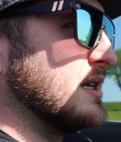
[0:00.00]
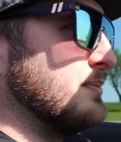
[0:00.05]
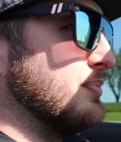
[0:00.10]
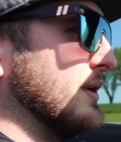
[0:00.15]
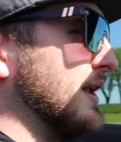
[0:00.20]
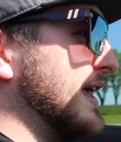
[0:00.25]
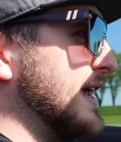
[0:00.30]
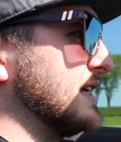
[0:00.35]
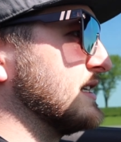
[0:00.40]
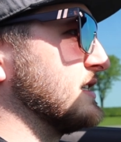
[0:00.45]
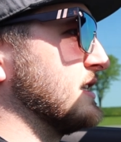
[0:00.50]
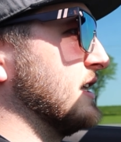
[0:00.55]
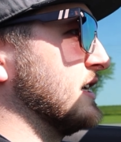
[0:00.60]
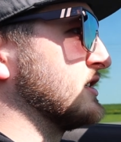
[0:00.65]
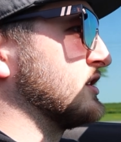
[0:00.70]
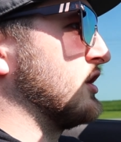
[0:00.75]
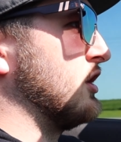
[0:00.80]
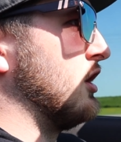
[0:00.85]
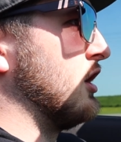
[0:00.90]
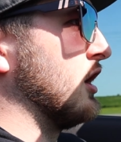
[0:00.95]
to place
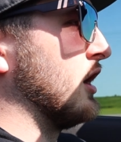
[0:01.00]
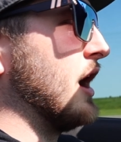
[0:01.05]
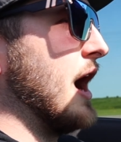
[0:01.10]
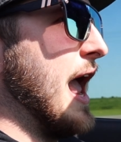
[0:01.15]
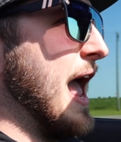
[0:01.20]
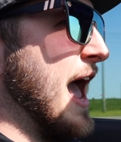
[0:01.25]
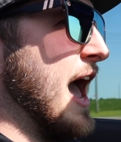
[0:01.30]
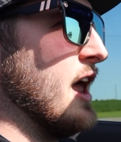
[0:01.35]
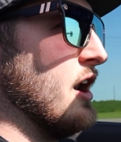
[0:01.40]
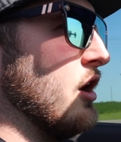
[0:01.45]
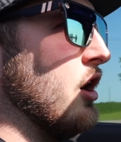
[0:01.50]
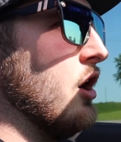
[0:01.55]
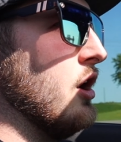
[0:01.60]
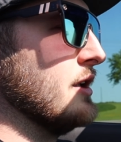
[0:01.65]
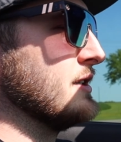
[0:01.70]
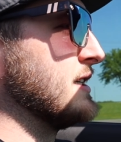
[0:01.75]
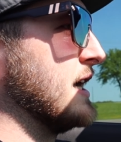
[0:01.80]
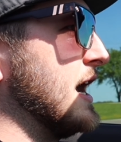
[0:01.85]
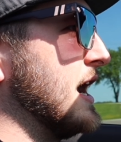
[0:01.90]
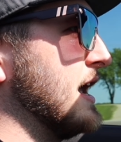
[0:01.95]
this car at
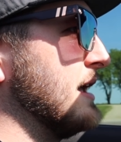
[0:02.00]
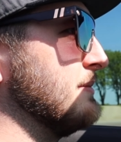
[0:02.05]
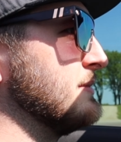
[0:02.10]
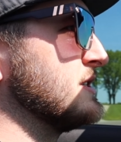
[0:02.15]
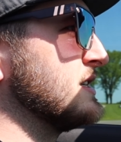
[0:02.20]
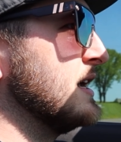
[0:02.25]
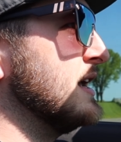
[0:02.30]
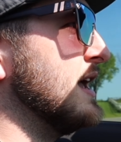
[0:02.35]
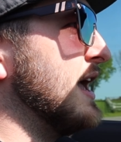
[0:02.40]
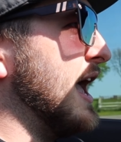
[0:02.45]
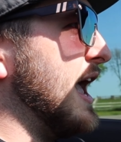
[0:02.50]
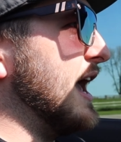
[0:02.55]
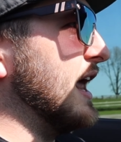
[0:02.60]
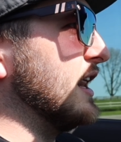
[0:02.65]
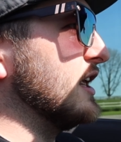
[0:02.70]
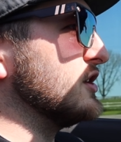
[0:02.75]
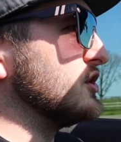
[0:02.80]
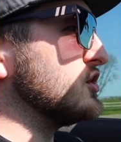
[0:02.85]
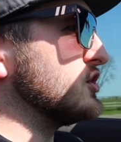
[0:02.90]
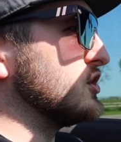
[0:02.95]
all times.
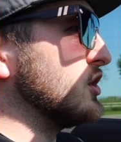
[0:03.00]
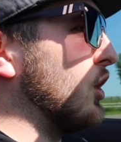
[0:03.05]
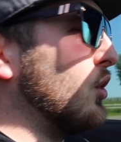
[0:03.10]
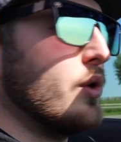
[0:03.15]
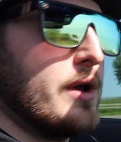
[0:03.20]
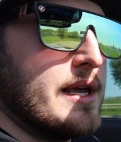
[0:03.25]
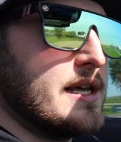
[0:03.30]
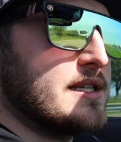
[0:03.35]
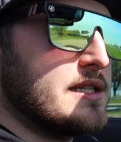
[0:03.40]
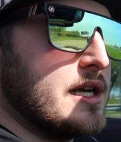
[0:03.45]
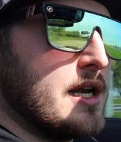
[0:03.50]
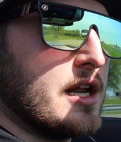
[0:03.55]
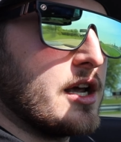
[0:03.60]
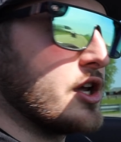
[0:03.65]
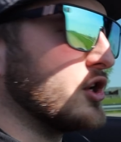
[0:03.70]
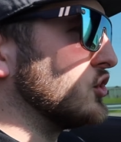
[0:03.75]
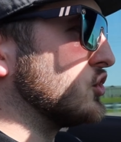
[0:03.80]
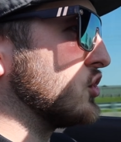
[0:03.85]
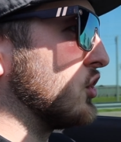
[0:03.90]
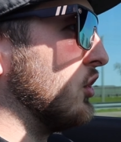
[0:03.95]
It is so easy to
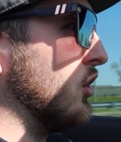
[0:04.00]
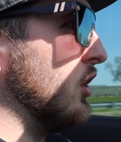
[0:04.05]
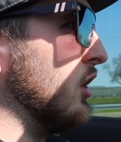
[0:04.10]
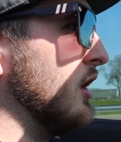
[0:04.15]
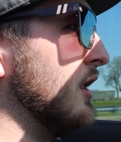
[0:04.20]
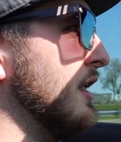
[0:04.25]
control.